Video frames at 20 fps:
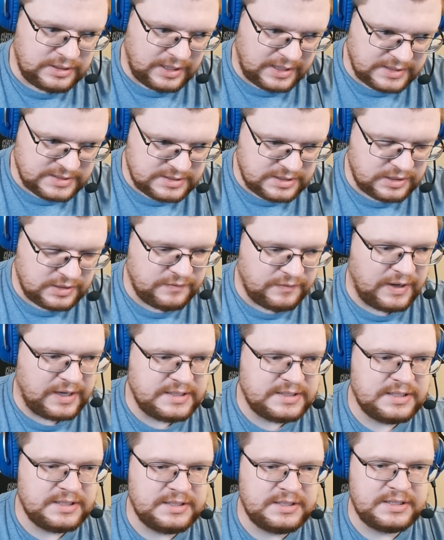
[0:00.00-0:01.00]
testing
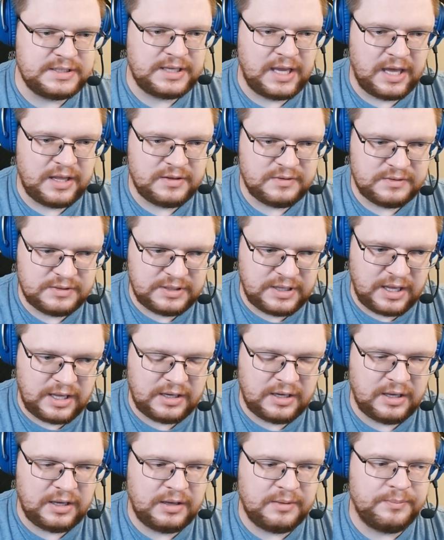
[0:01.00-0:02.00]
devices, gathering
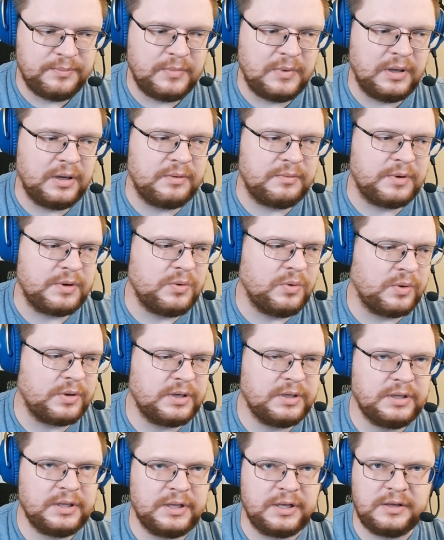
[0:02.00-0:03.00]
data, uh,
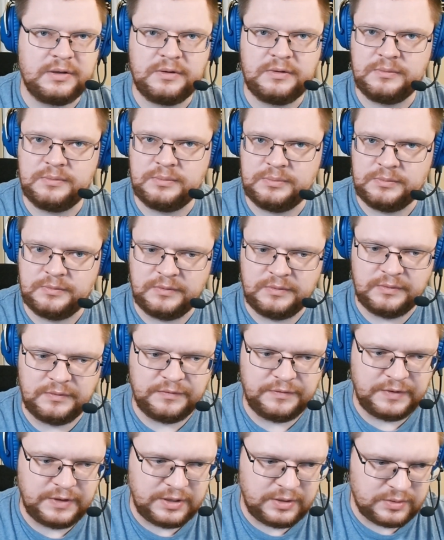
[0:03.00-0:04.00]
recording like
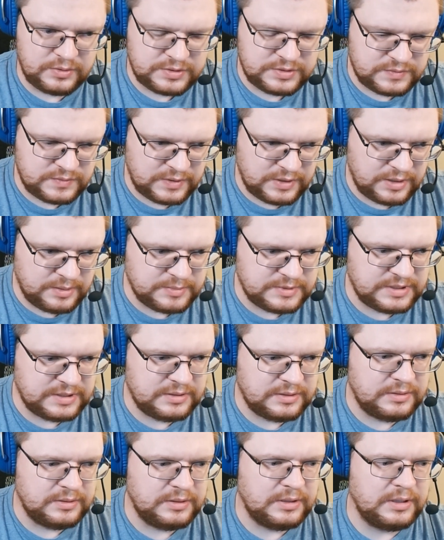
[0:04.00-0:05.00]
video streams,
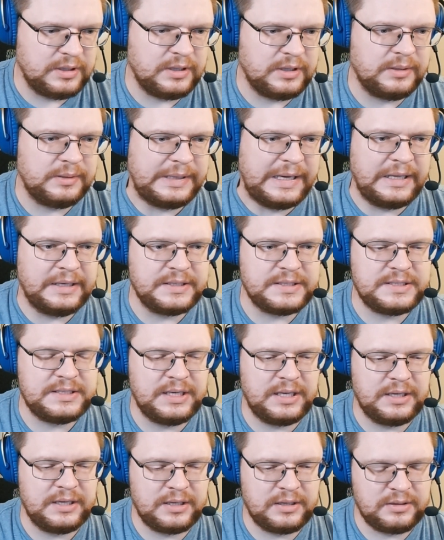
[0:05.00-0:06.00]
and uh,
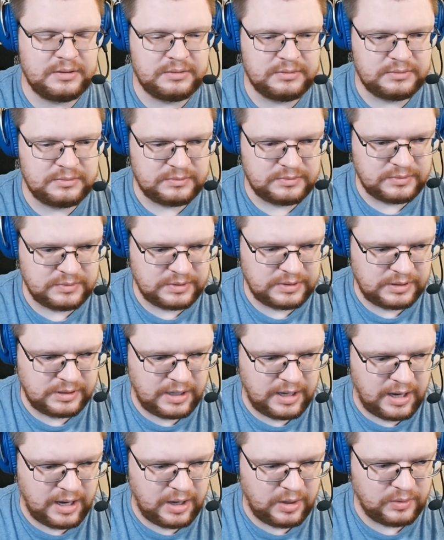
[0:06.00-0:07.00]
understanding
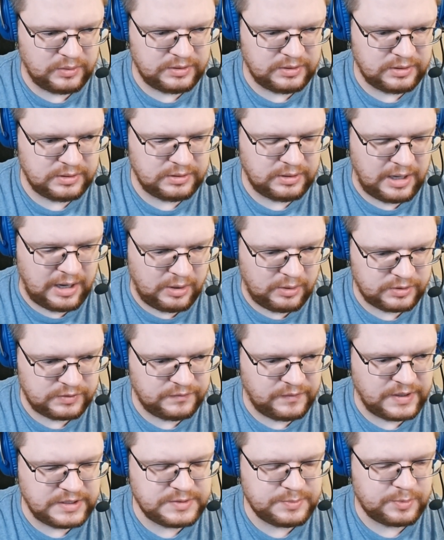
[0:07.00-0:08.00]
how the our
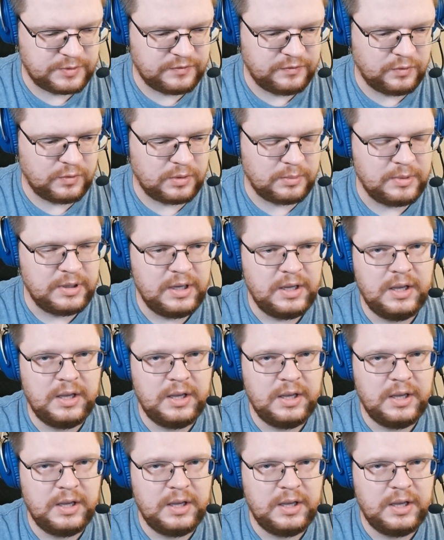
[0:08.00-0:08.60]
device perform